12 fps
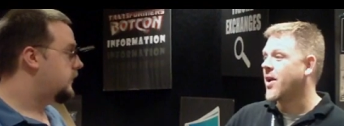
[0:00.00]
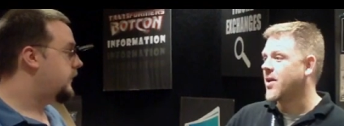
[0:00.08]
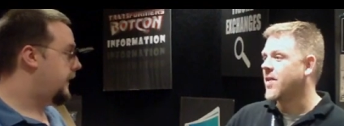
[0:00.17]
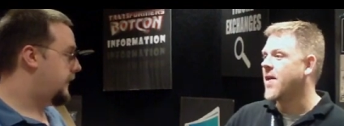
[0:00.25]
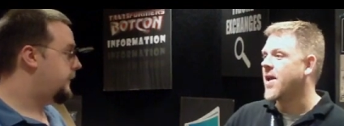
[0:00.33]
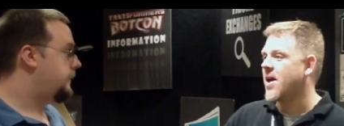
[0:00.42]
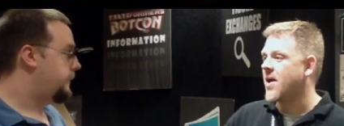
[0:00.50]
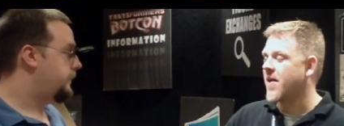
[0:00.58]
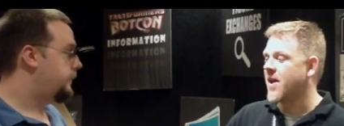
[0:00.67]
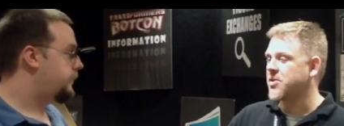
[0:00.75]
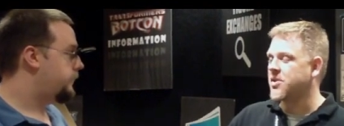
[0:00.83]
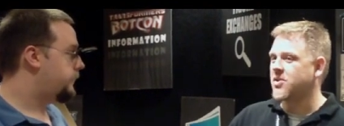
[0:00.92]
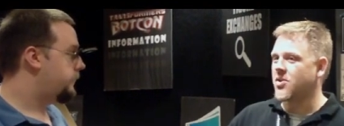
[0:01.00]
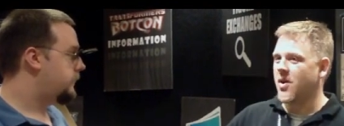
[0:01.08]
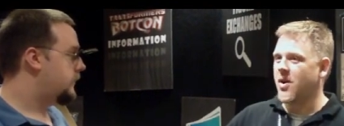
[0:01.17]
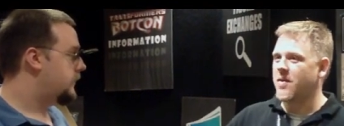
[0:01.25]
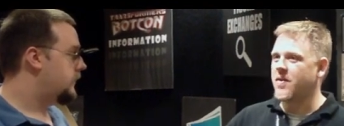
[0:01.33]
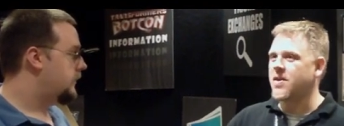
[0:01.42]
Speaker 1: Yeah. They uh, they actually
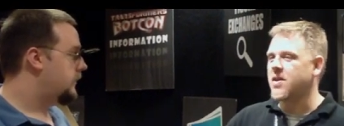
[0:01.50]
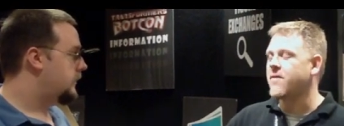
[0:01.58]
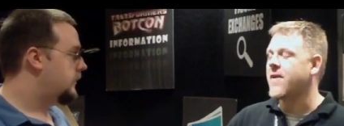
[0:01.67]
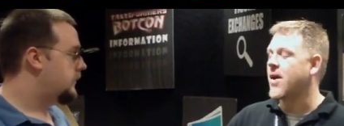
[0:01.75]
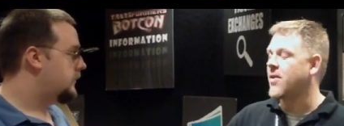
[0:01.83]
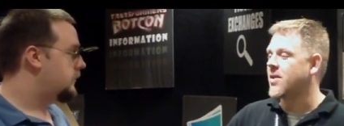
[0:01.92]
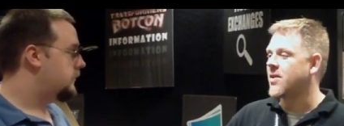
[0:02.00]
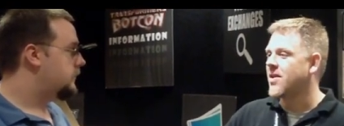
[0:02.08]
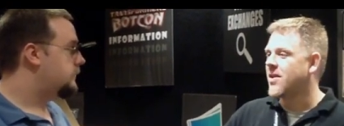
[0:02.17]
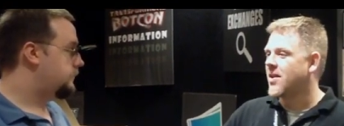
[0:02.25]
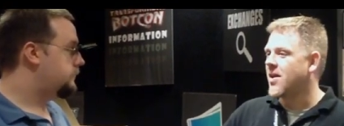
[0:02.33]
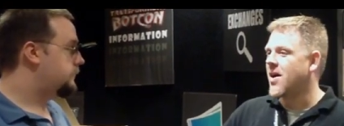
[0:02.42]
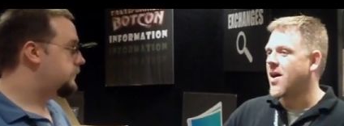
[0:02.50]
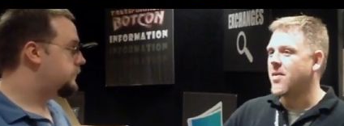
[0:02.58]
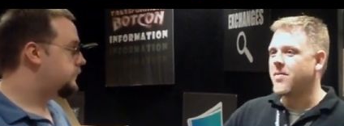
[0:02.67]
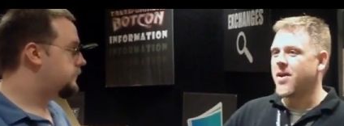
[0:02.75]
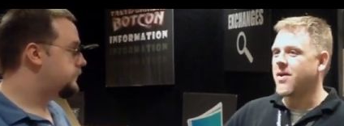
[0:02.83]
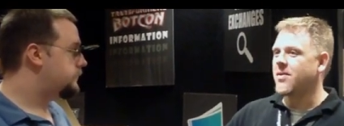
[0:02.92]
uh, I think they found it, um,
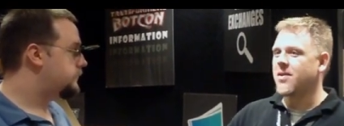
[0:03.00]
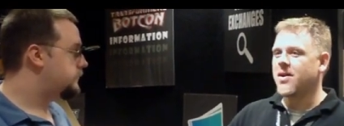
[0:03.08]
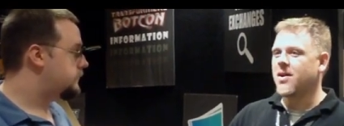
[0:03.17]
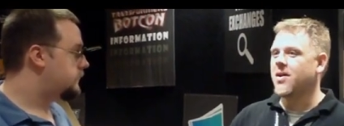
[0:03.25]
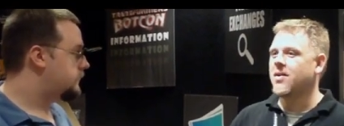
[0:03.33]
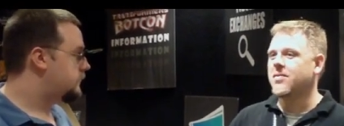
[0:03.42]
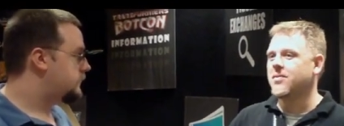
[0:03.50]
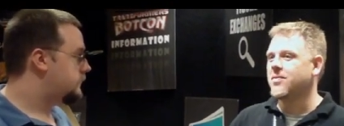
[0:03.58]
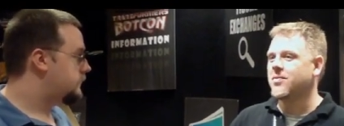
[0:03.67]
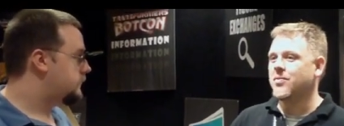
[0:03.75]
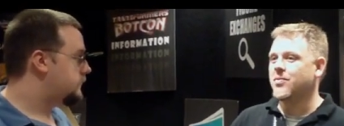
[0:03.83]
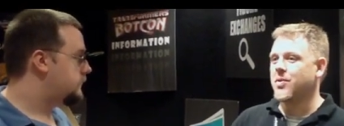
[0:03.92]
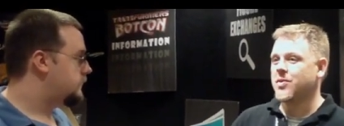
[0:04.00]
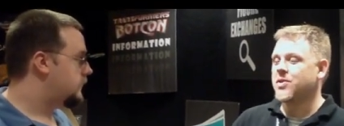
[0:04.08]
and uh, we were just